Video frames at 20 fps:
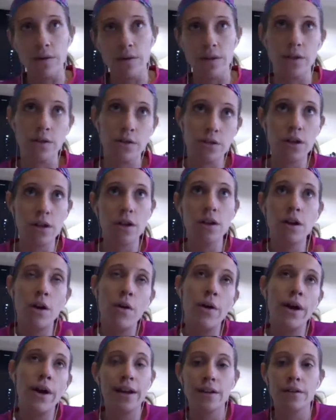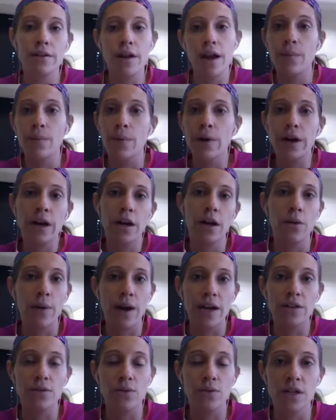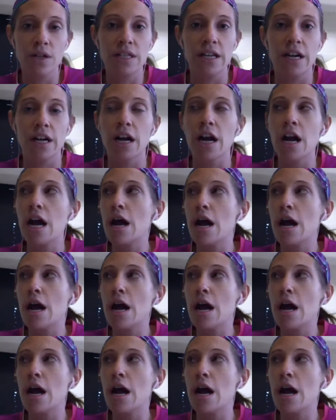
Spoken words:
So you start going and working your way towards there.